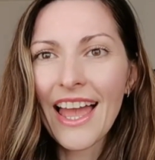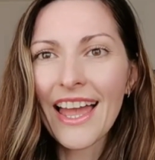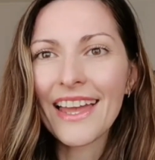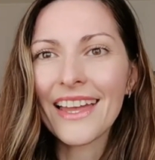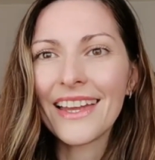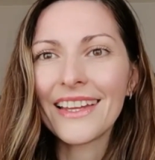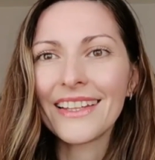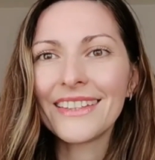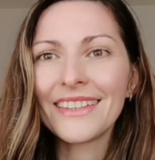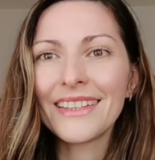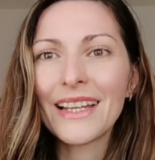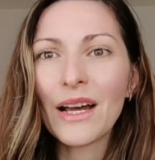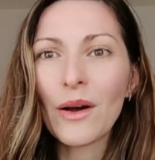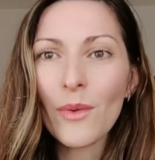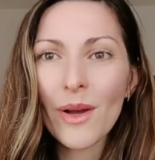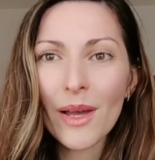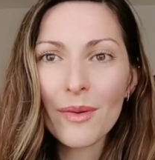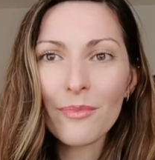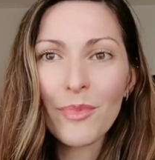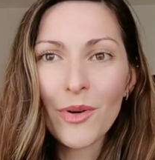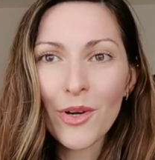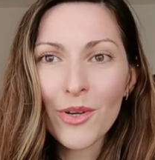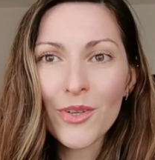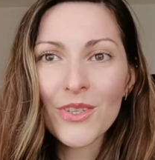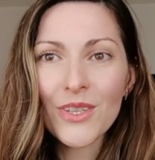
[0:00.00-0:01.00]
And now
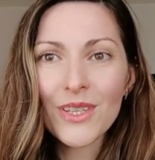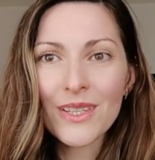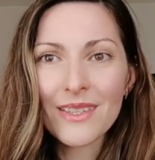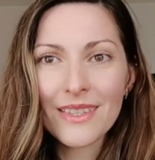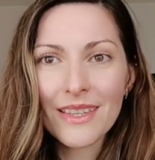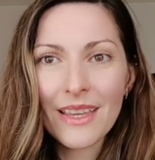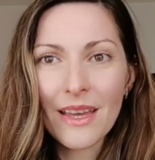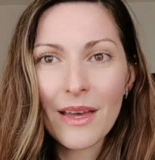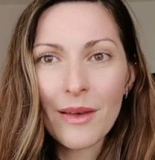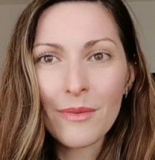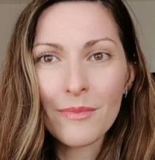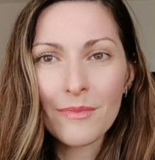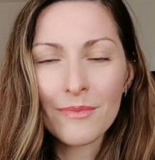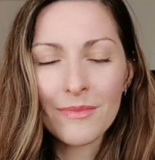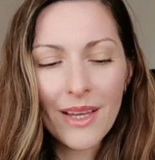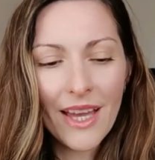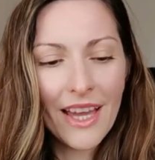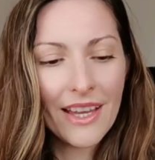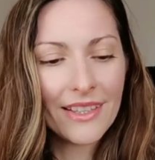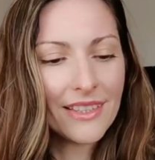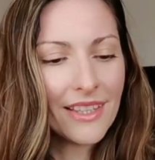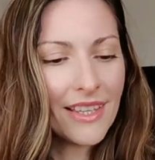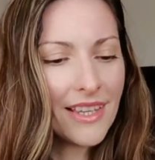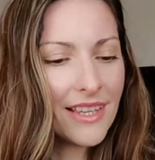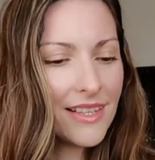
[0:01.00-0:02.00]
I purchased them
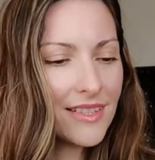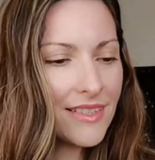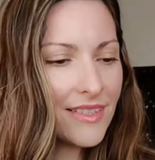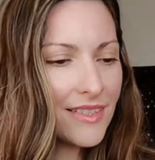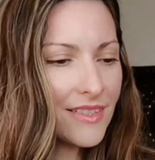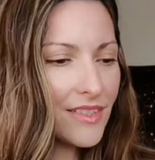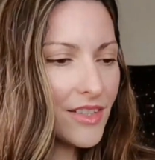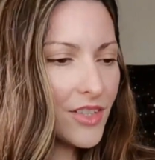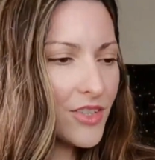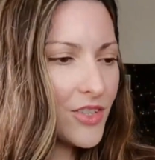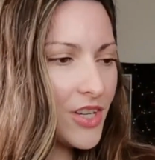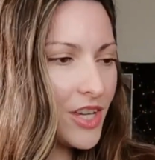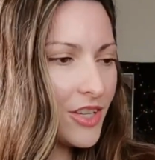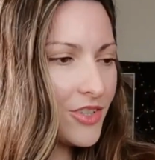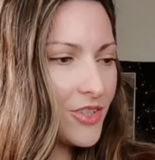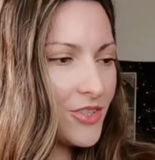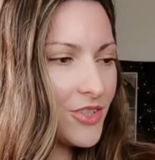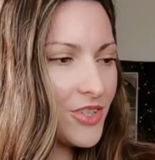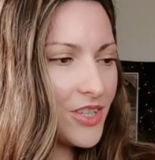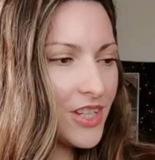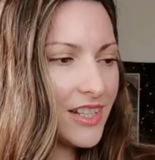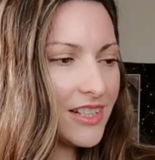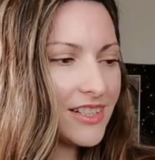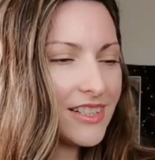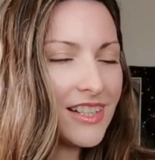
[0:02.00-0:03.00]
at his
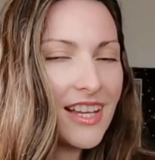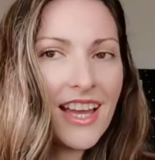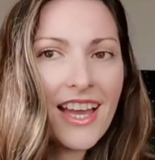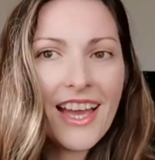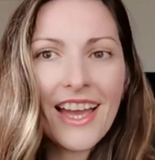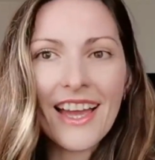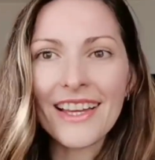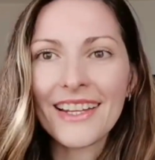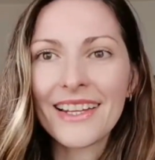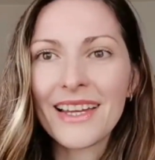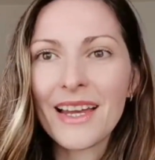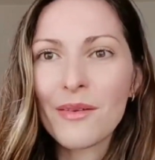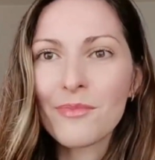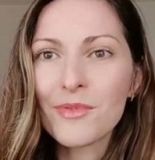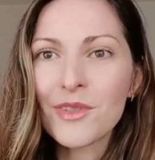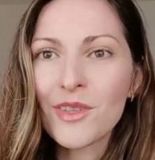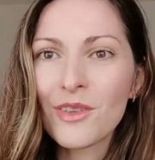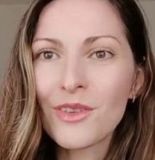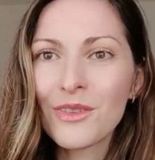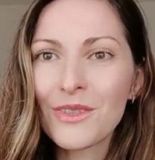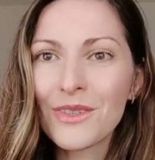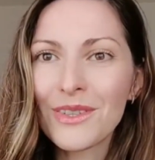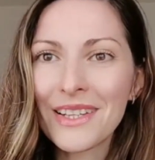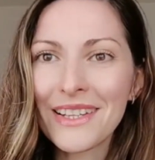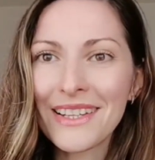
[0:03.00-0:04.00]
suggestion and I
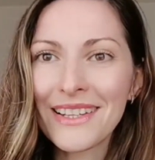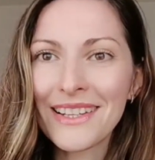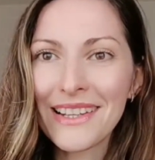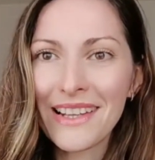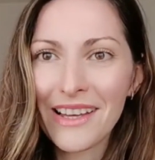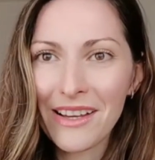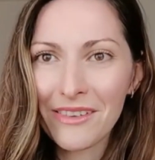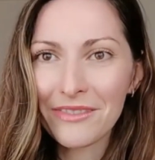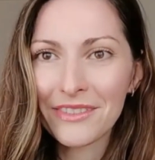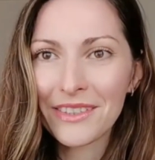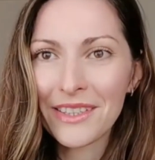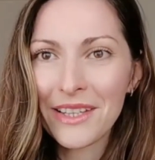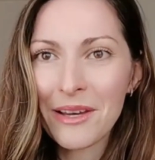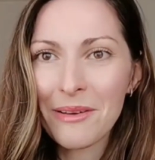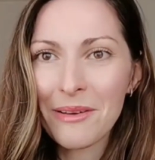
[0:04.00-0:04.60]
absolutely love